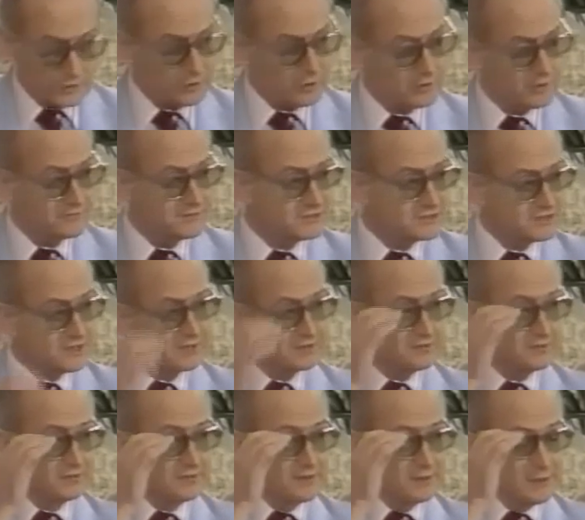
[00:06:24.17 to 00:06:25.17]
all of a
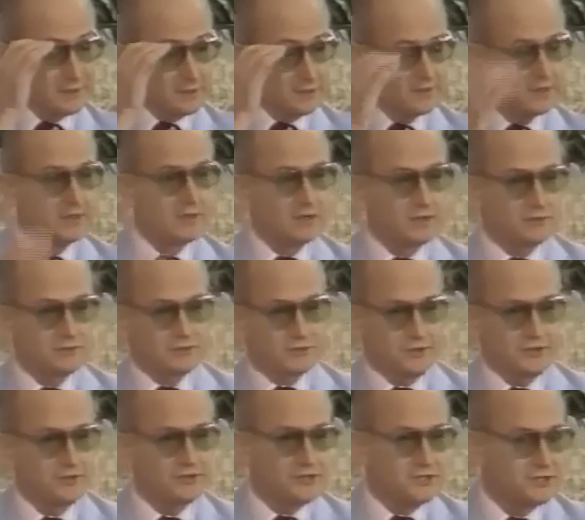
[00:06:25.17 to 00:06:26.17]
sudden
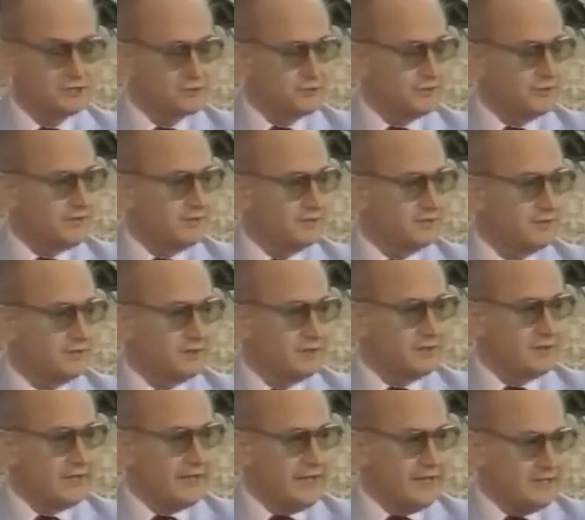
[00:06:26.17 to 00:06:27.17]
turned into an
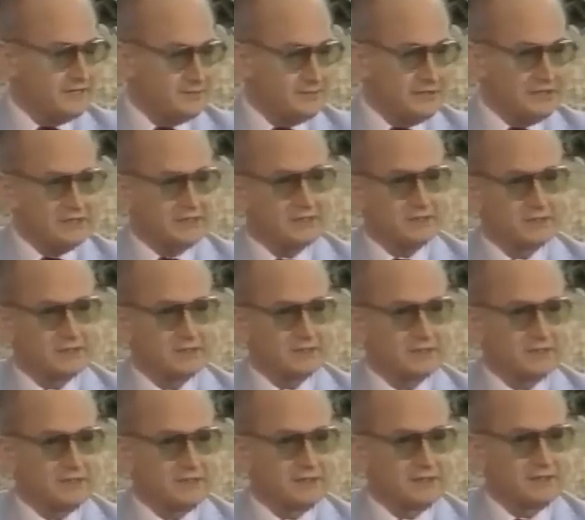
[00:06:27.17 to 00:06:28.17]
enemy.
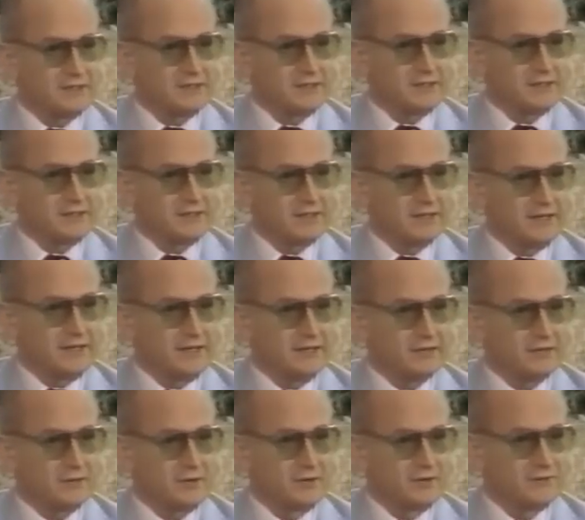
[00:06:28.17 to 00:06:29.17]
Uh,
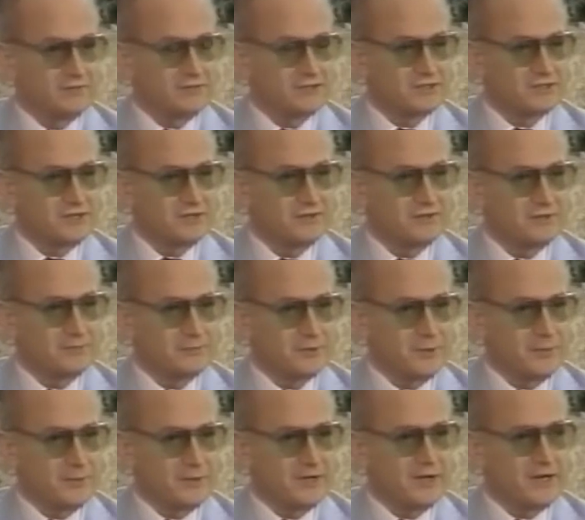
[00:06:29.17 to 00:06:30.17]
and all of a sudden the
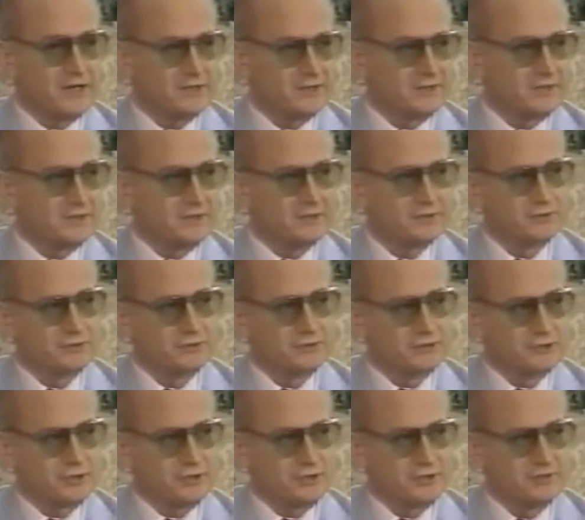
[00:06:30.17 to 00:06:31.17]
propaganda
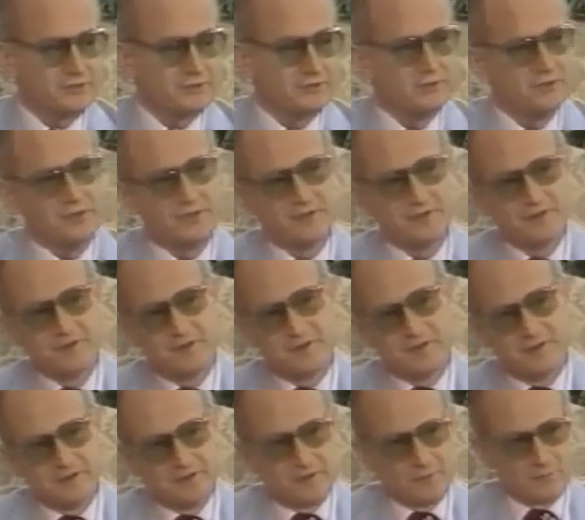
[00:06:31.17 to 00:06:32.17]
turned
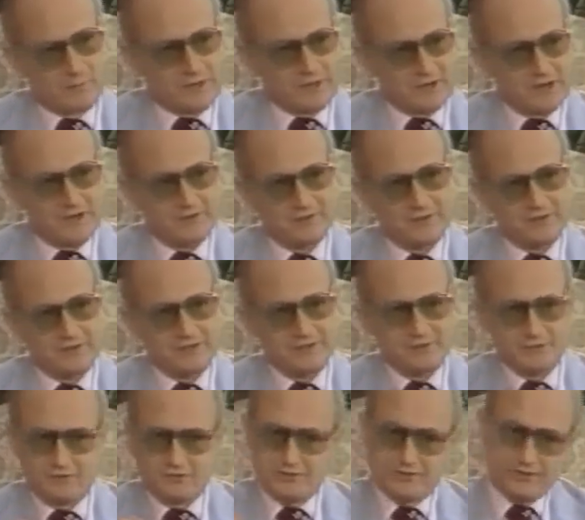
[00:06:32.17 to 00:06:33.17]

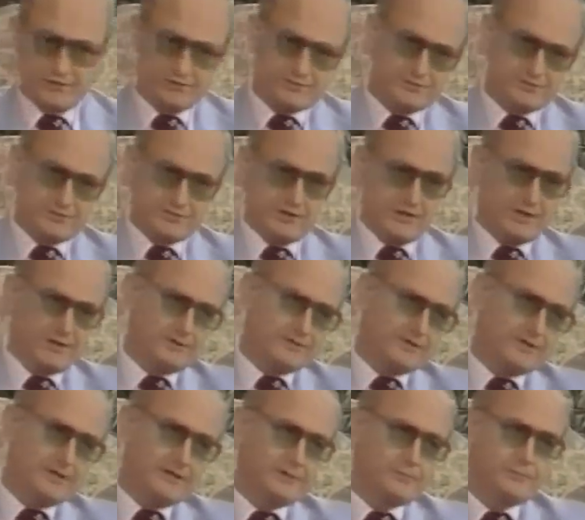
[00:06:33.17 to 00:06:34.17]
180 degrees
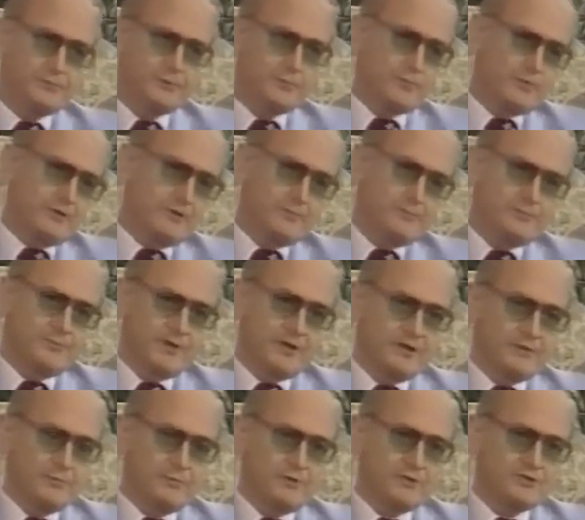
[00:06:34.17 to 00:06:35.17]
around and we were
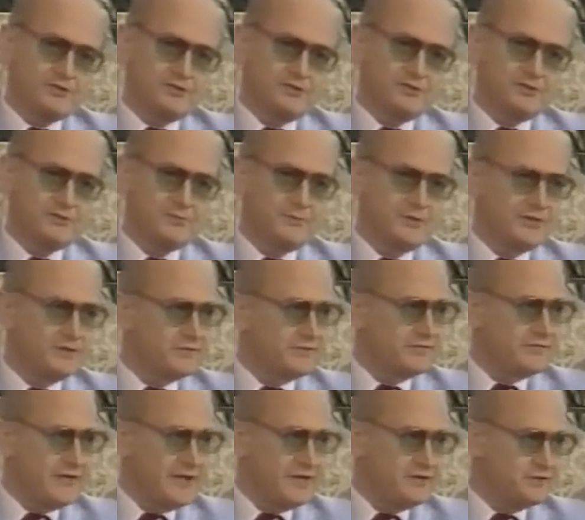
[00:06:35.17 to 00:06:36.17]
brainwashed in the spirit
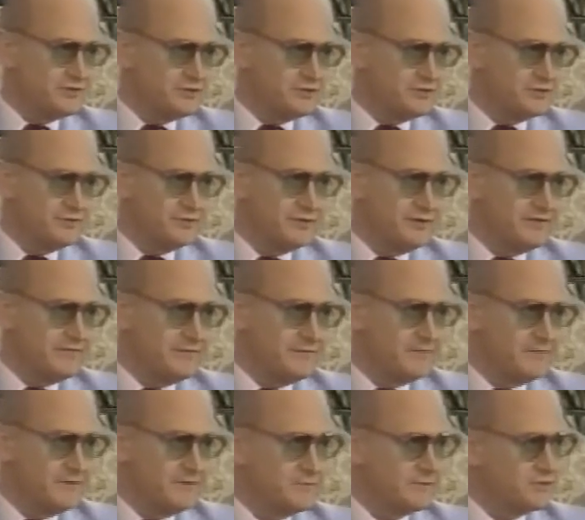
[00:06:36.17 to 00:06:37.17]
of hatred to
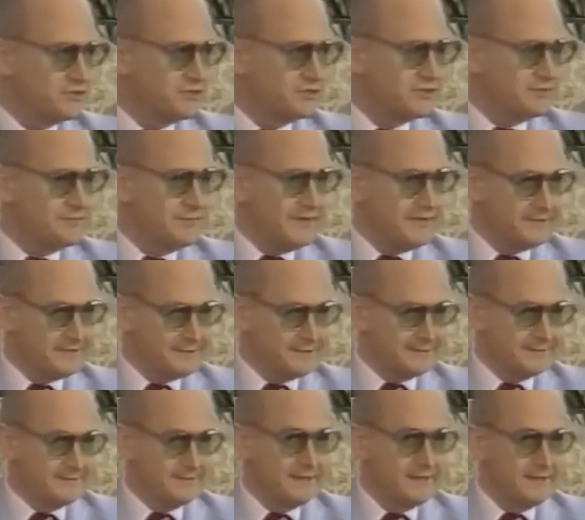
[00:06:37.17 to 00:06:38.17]
everything which is
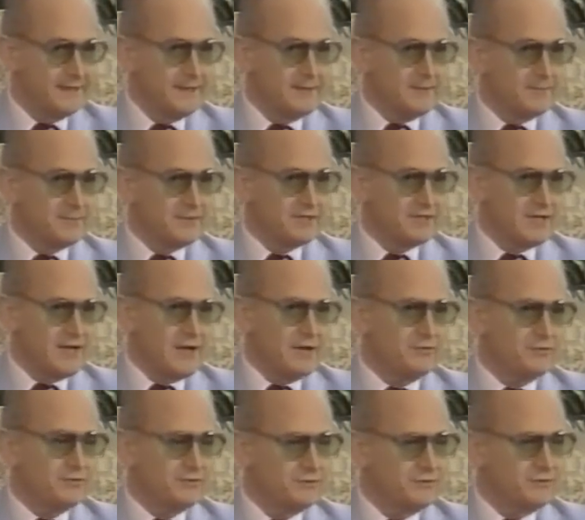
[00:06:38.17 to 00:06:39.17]
American. But
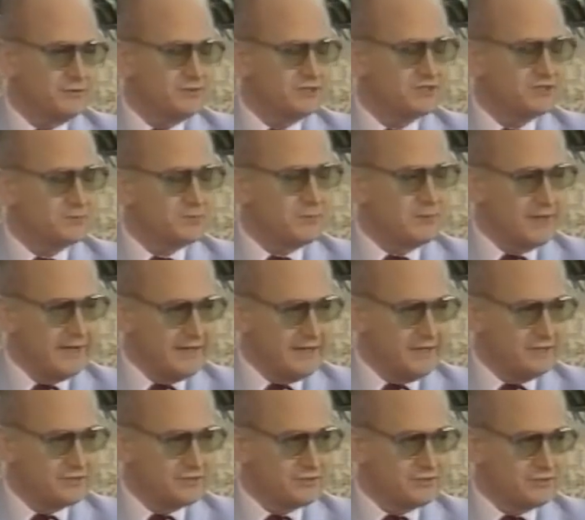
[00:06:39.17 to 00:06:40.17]
how could you
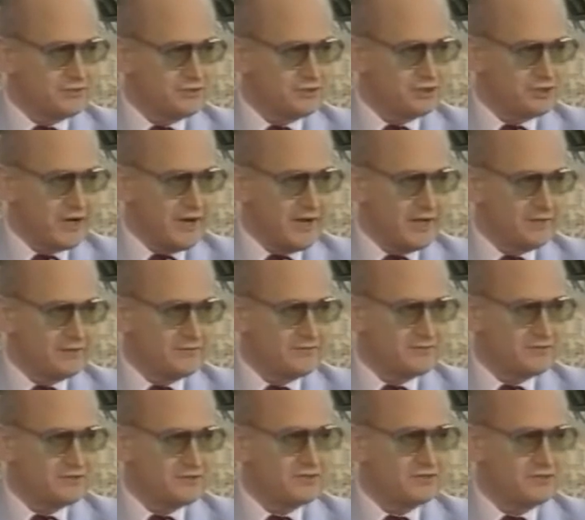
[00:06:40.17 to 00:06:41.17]
explain to a child
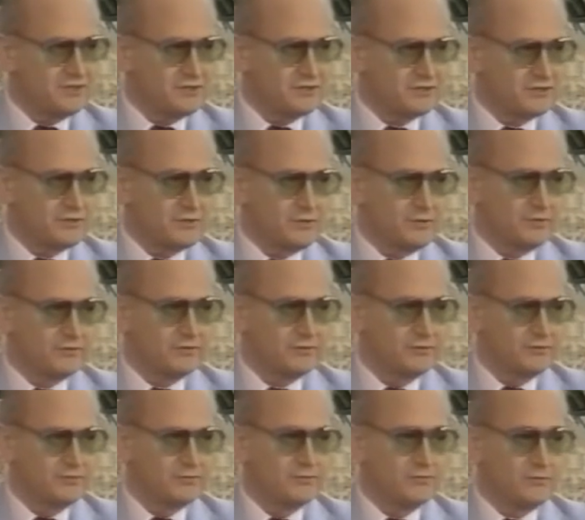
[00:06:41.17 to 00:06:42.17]
of six years old
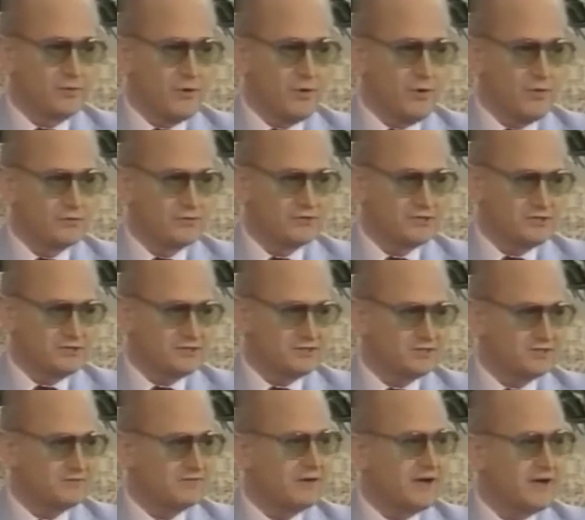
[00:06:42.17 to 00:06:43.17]
who owes his
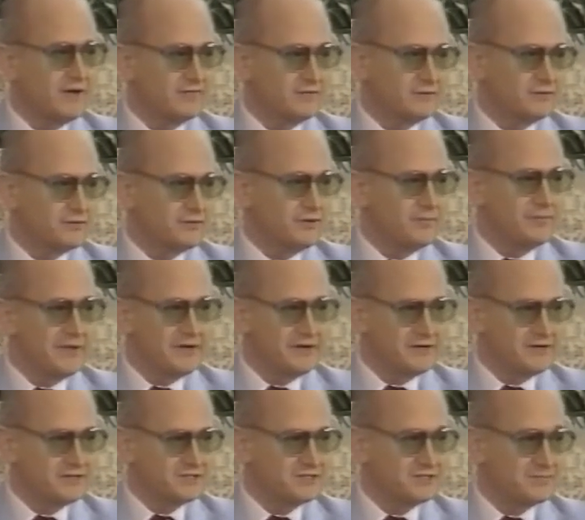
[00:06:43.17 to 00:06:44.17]
survival to
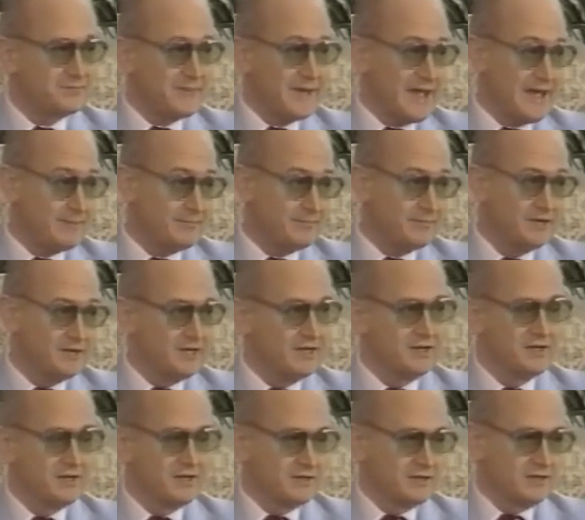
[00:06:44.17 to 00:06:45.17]
American spam
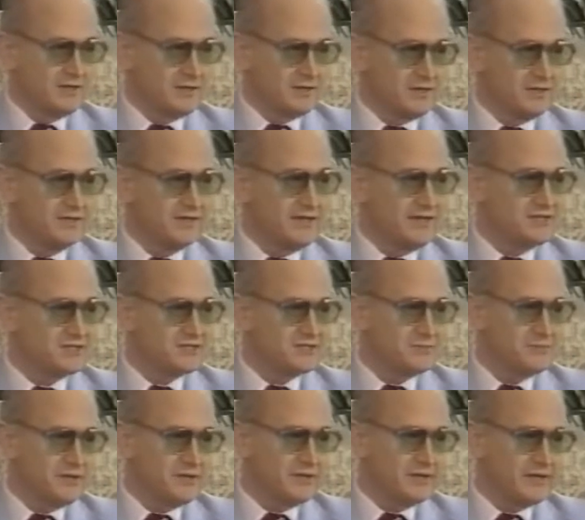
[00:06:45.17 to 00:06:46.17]

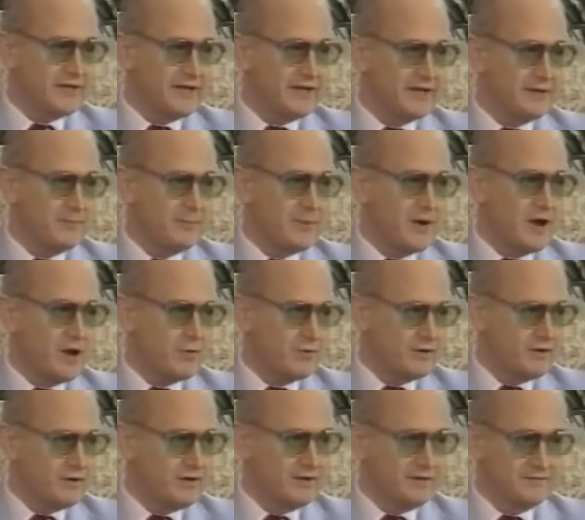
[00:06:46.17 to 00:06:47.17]
condensed milk, egg
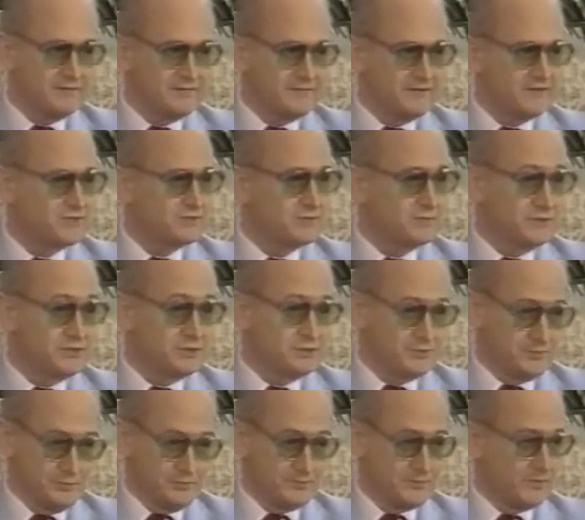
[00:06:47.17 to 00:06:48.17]
powder, and things
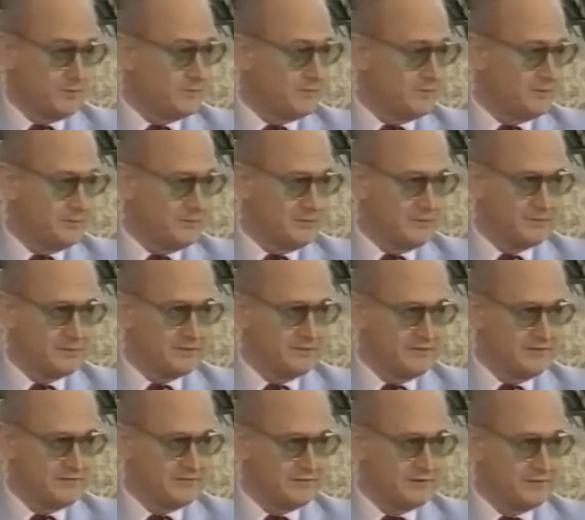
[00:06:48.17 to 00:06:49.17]
which you probably people
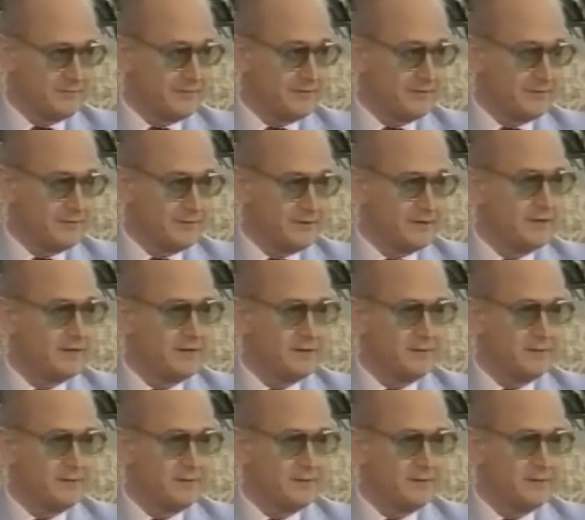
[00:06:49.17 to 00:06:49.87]
never remember